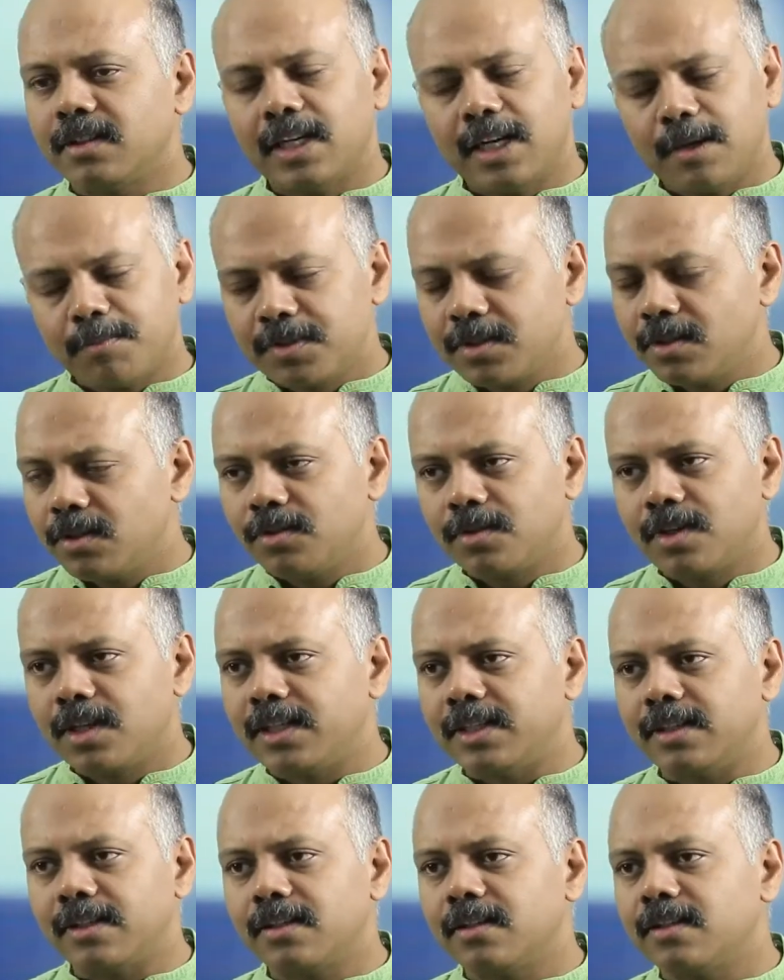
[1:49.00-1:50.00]

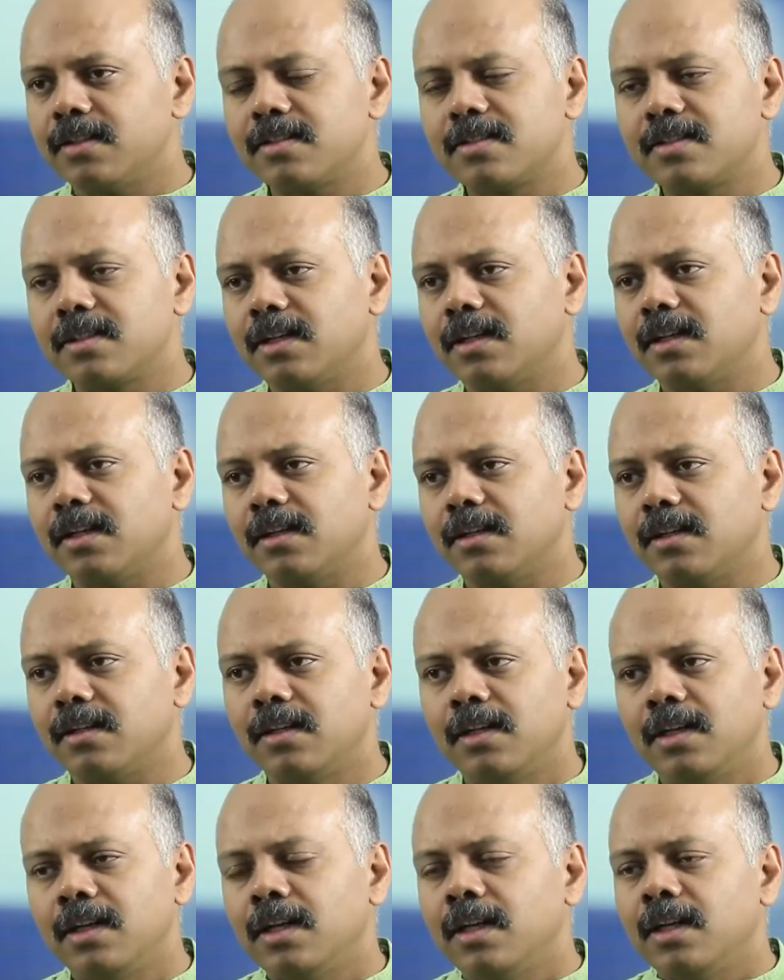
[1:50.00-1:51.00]
Absolutely, because
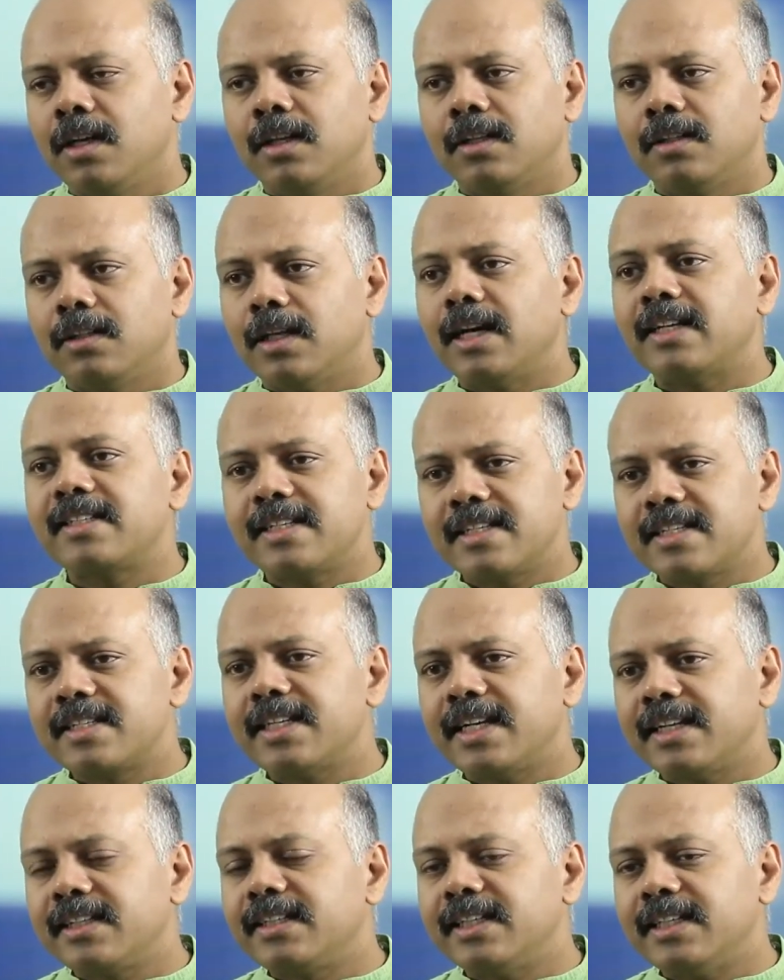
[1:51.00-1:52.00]
as I
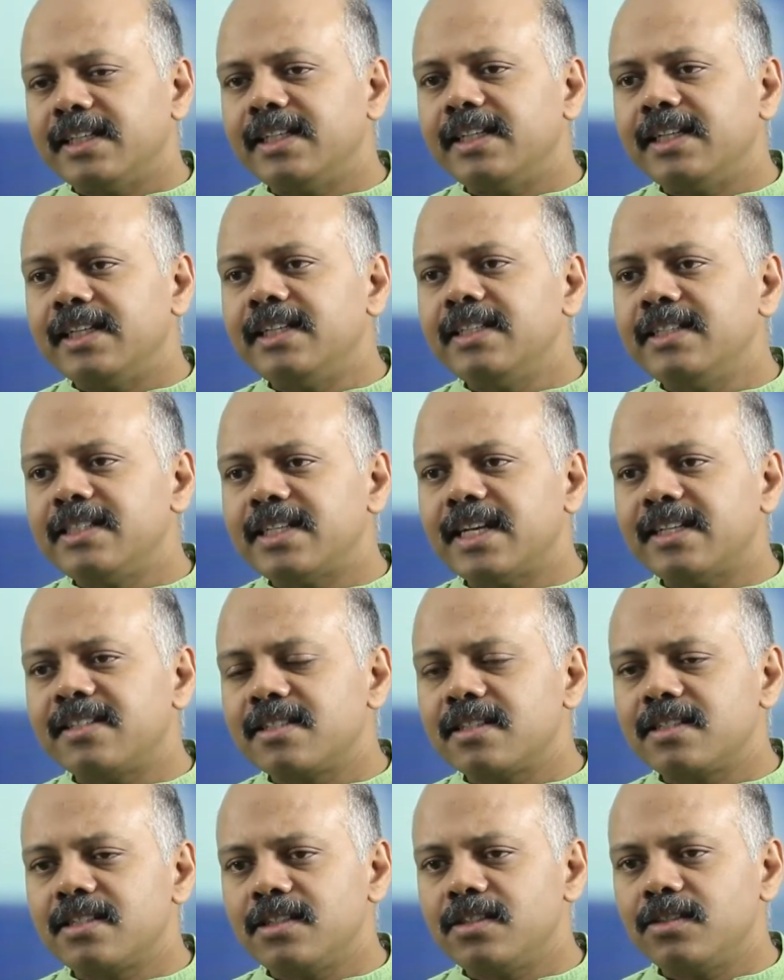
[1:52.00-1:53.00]
said, the
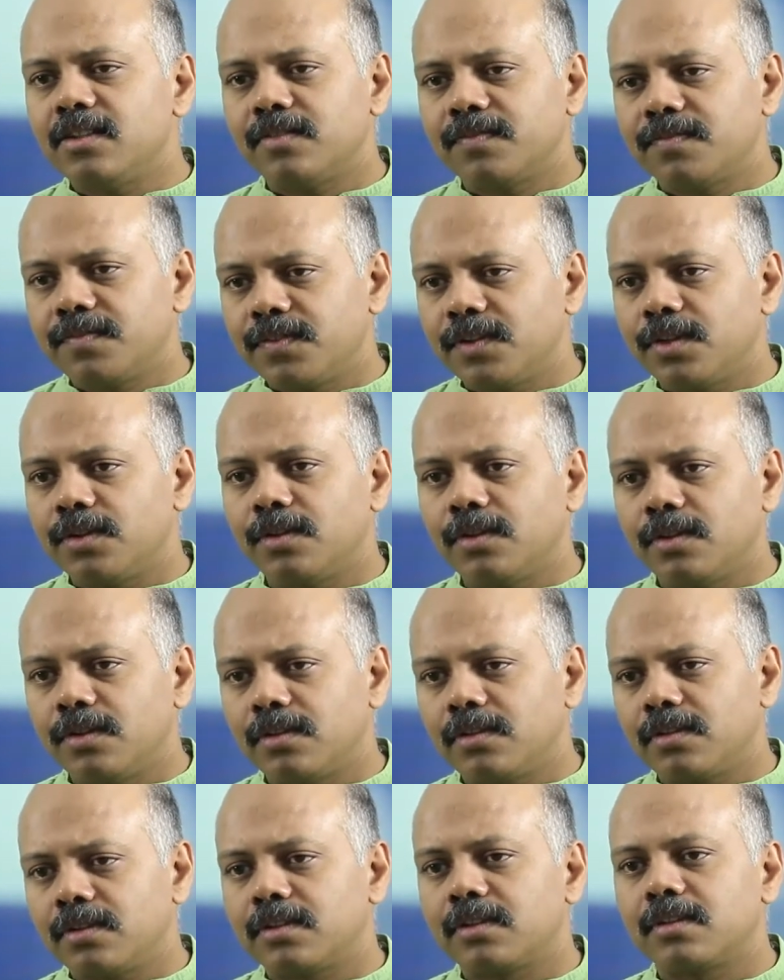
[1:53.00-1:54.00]
intensity of
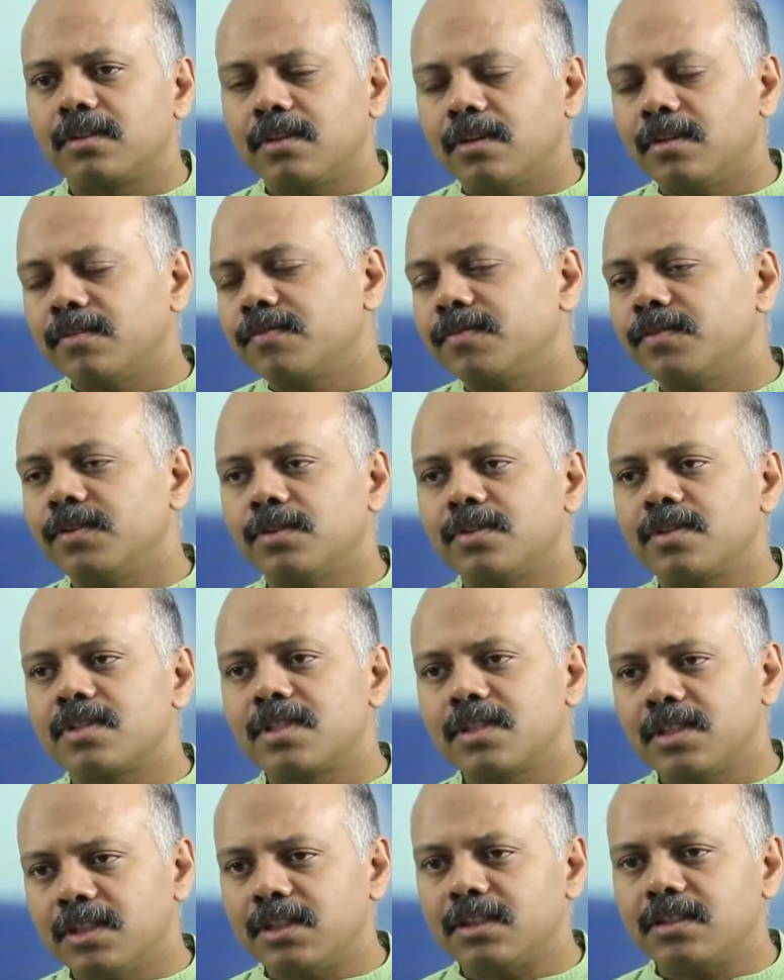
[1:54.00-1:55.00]
your
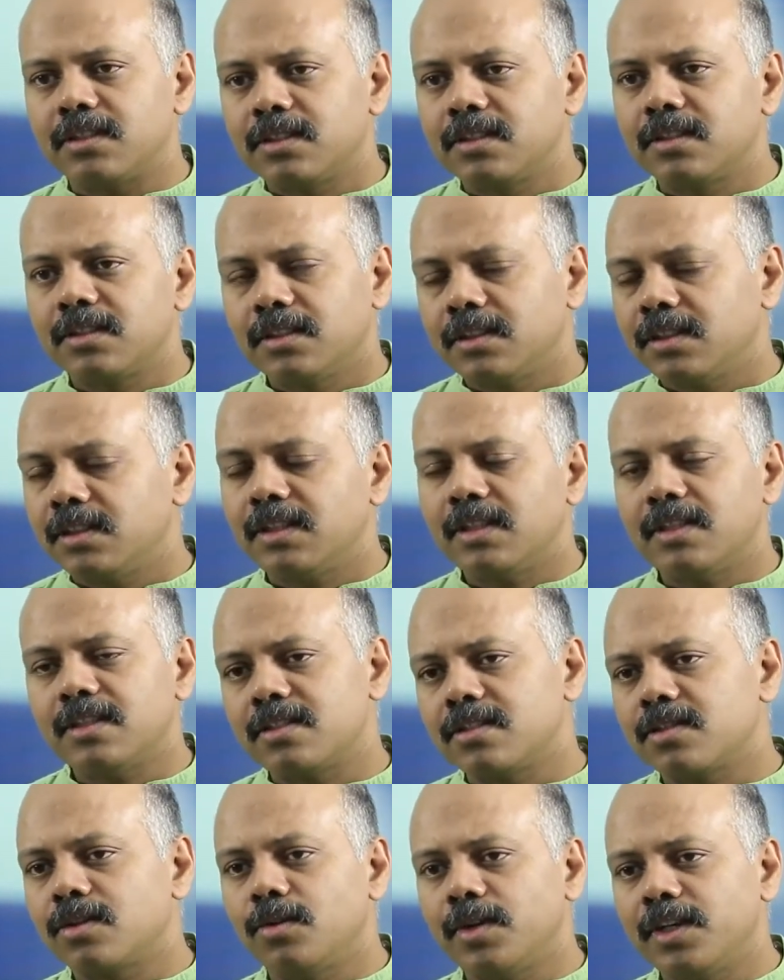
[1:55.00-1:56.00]
search
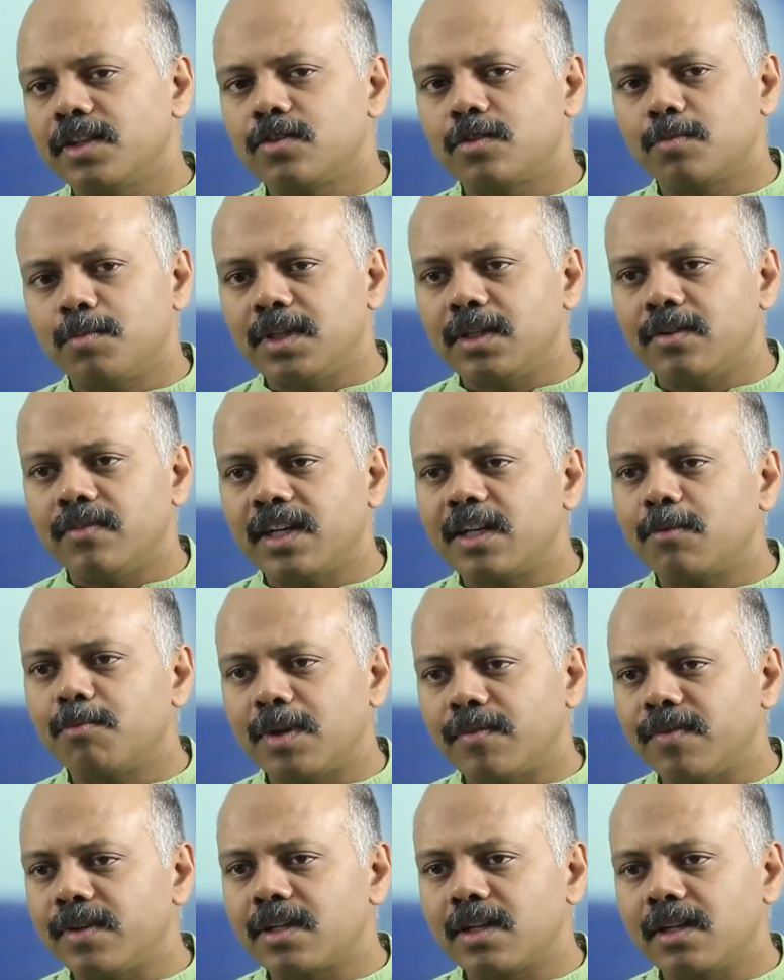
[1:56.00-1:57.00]
is going to be very
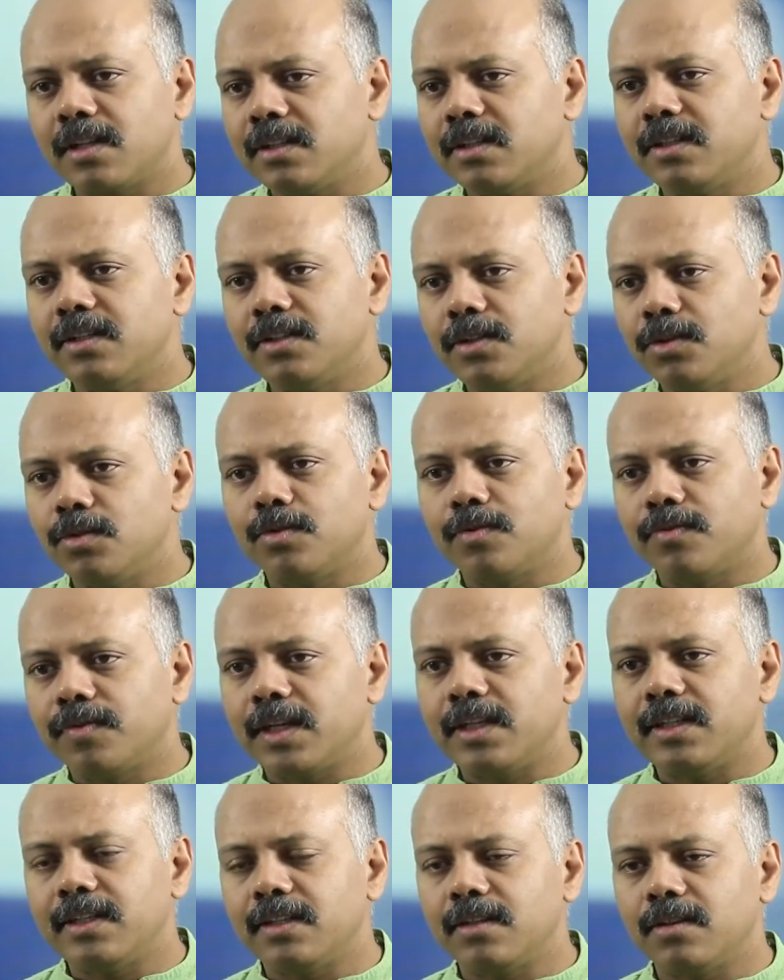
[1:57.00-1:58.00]
pivotal in you
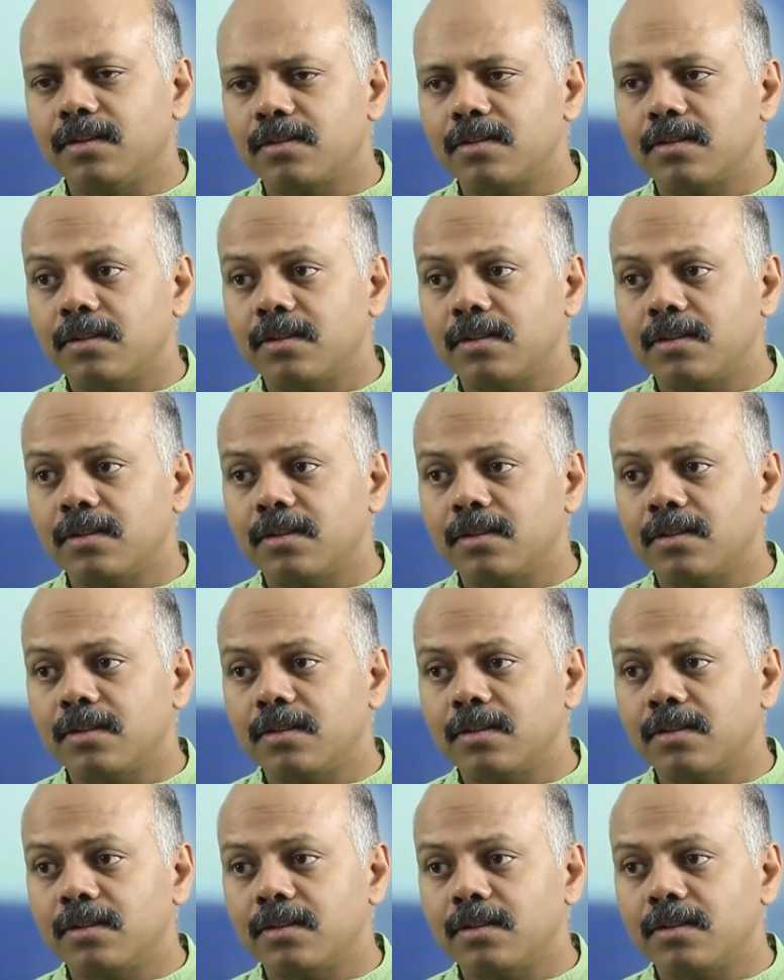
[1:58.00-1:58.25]
finding a